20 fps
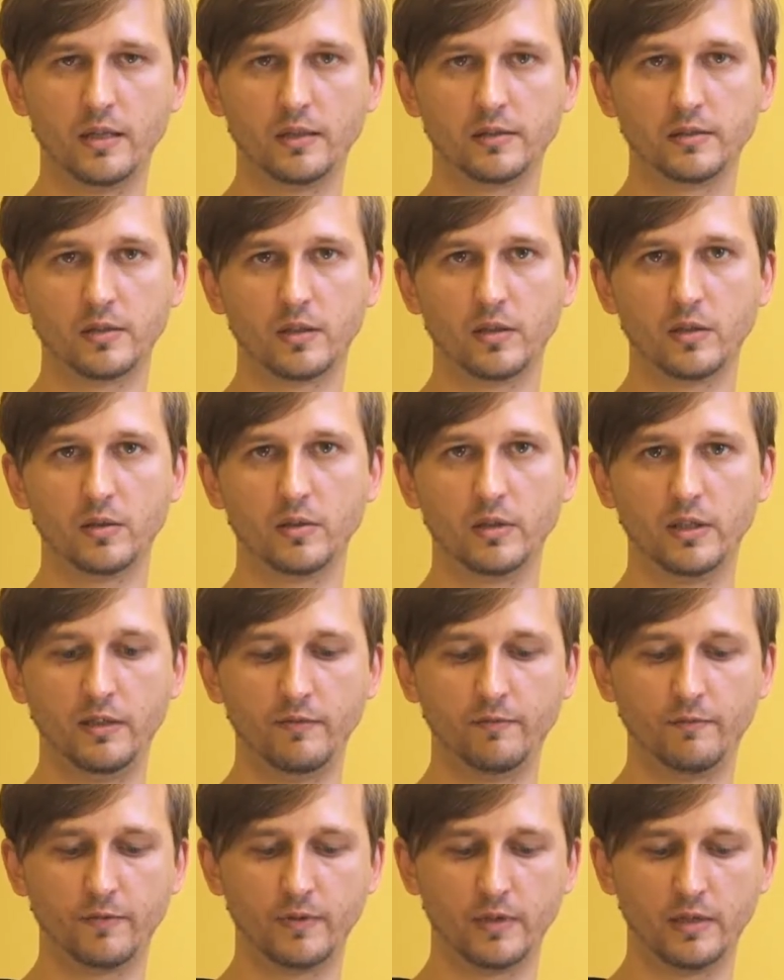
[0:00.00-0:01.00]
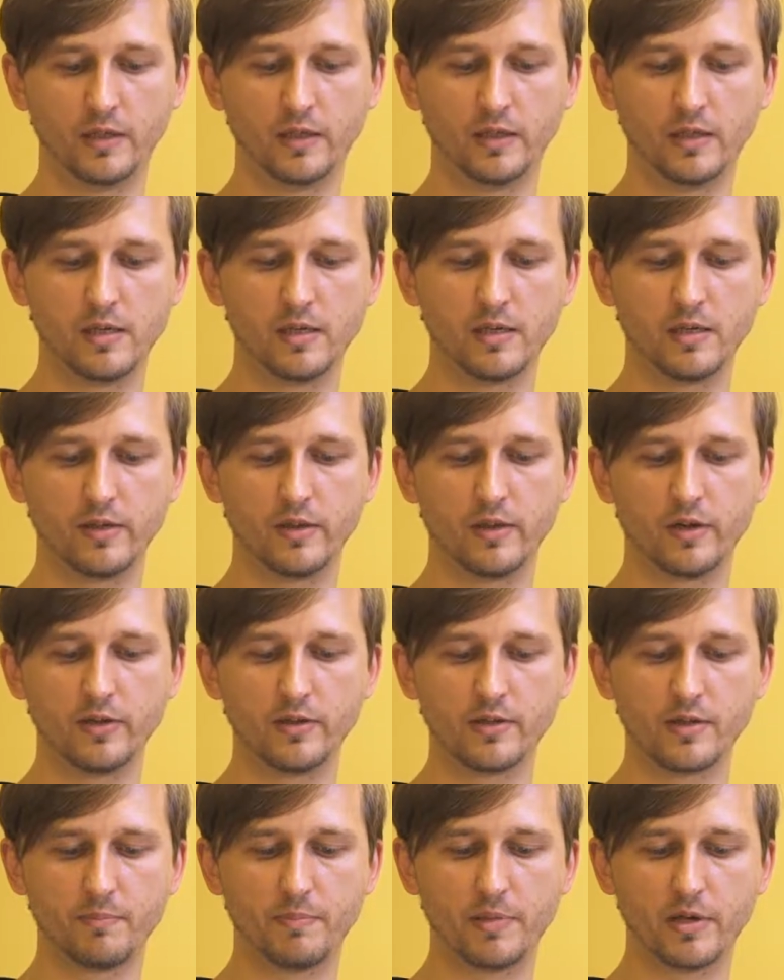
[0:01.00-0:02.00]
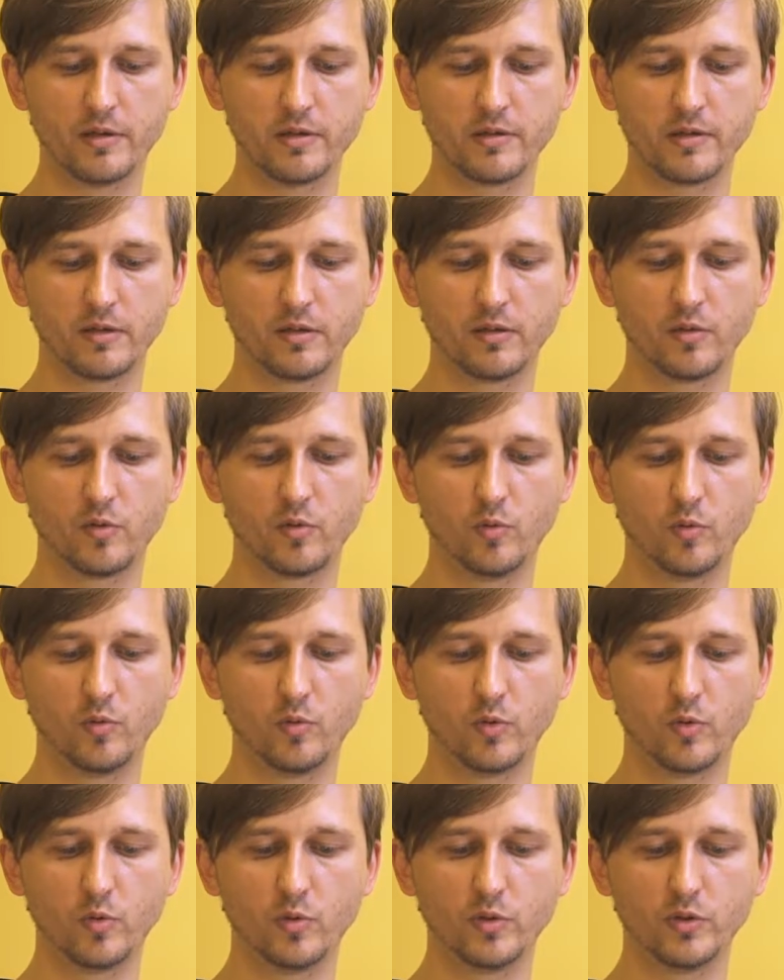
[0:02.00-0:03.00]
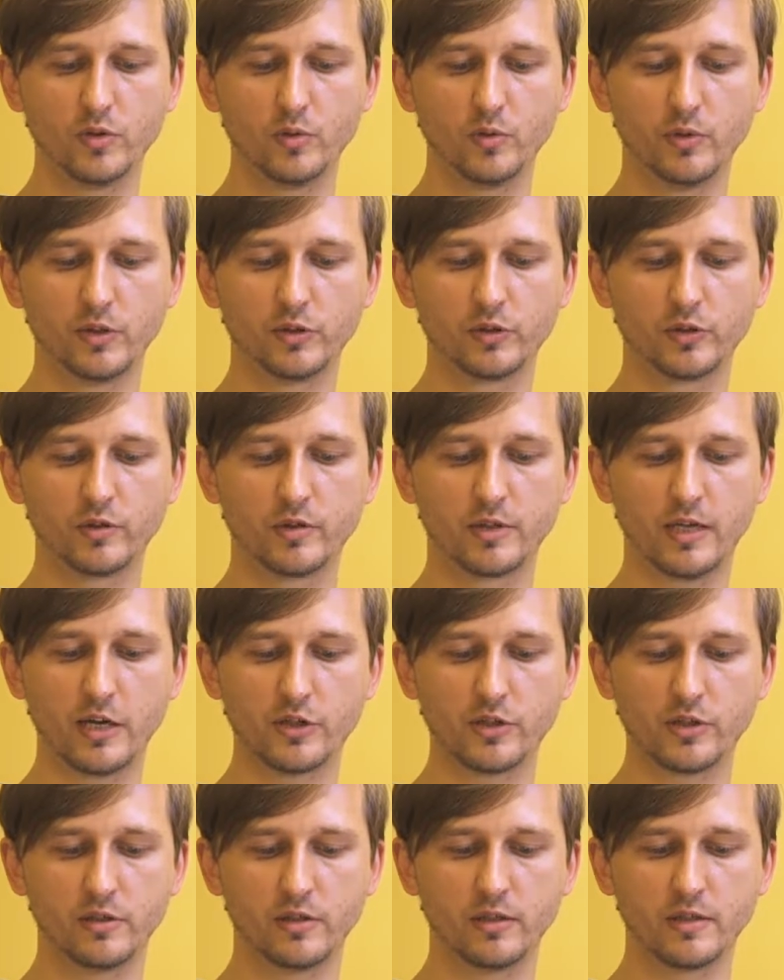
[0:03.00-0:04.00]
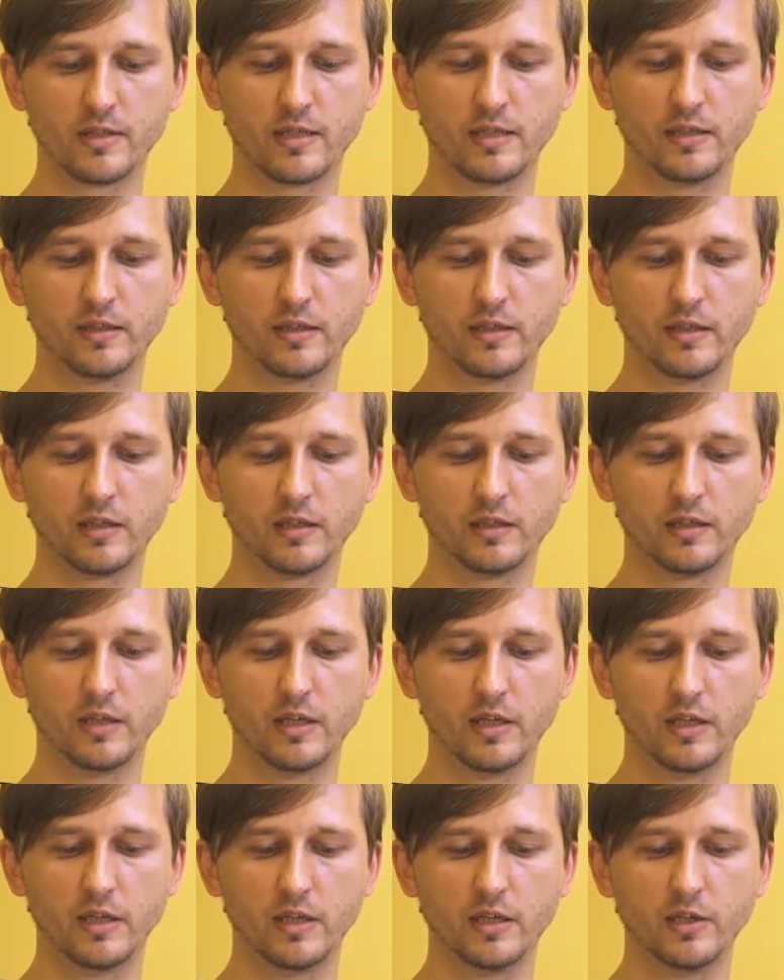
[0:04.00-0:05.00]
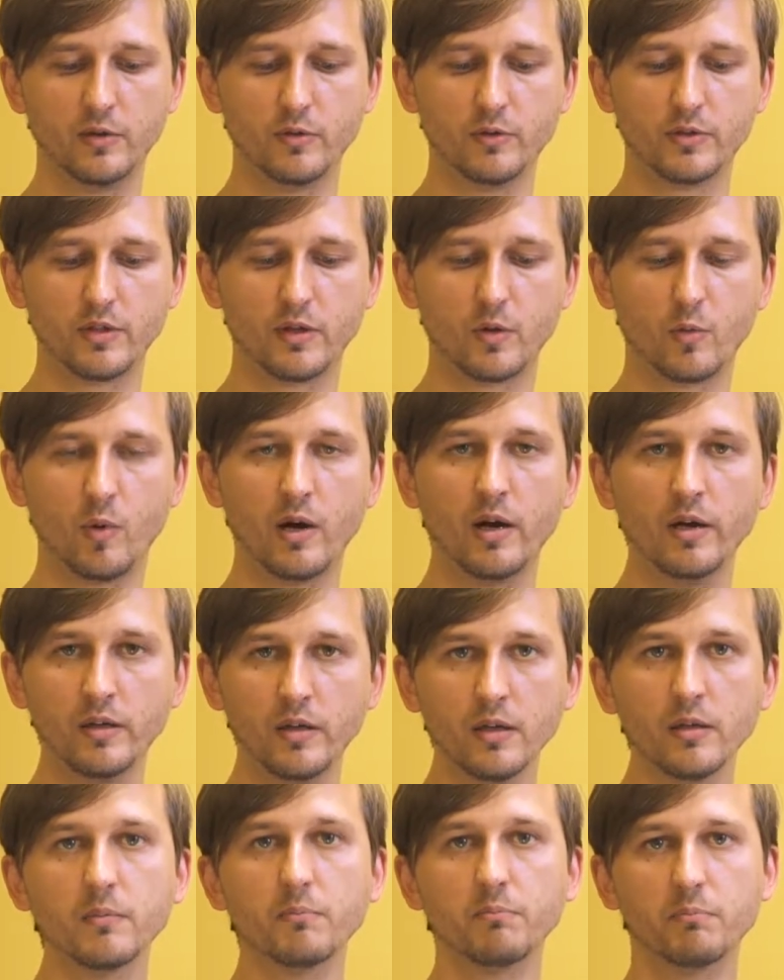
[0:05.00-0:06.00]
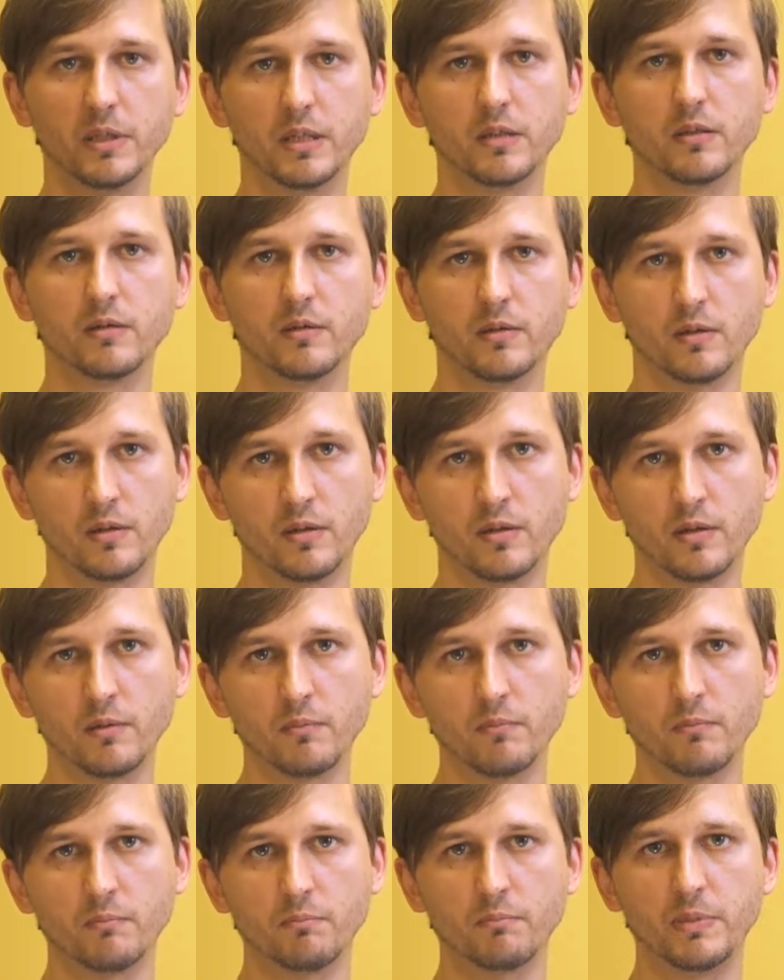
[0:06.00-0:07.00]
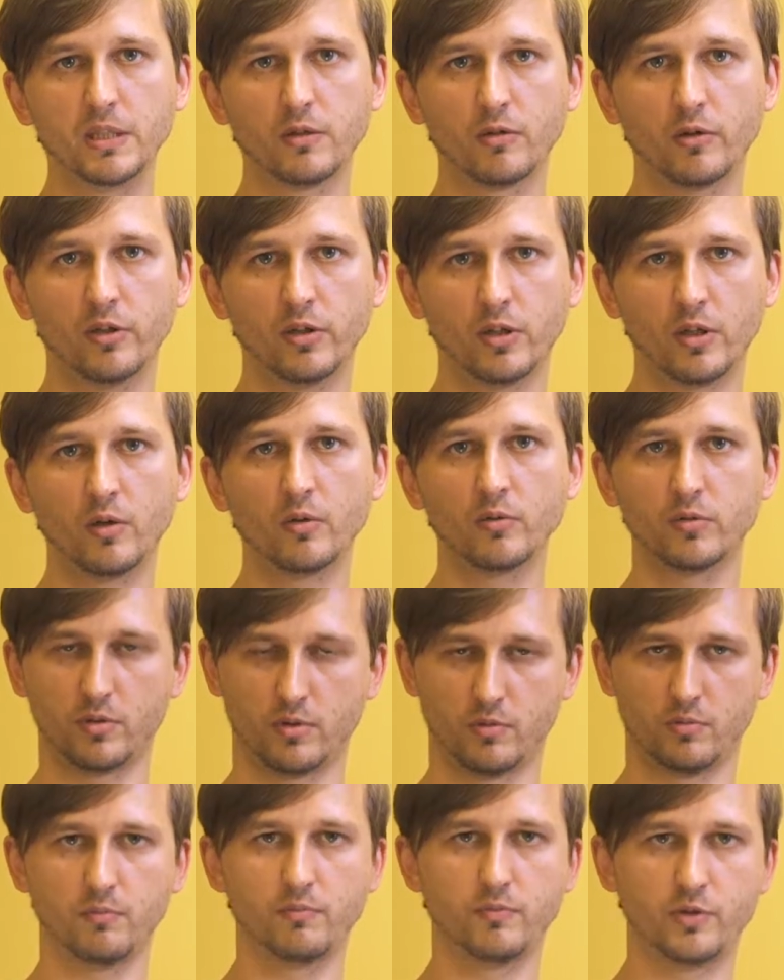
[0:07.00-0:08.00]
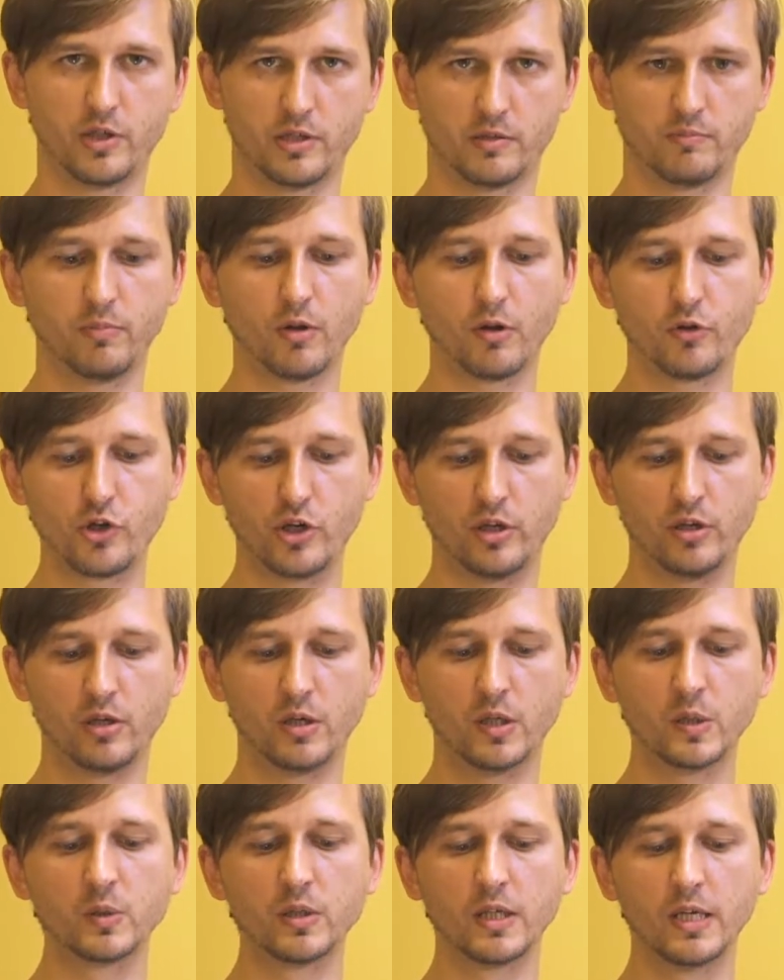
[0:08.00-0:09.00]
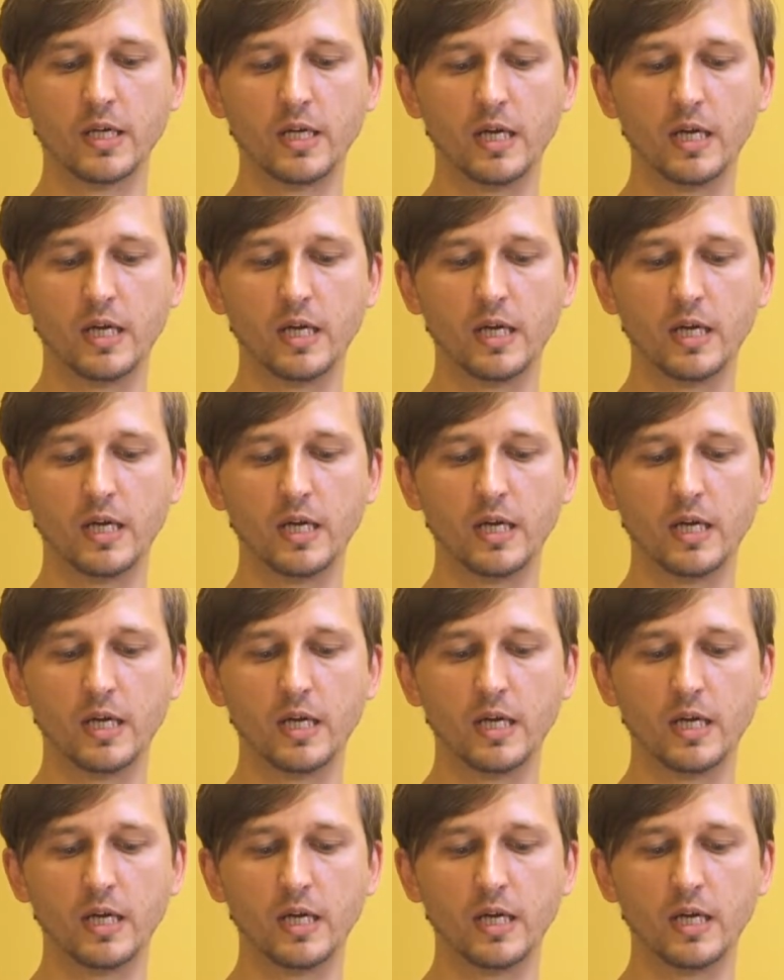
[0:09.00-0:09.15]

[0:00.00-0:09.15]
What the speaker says: So if there is a person who is doing transaction and sending it using one Bitcoin node or just blockchain node,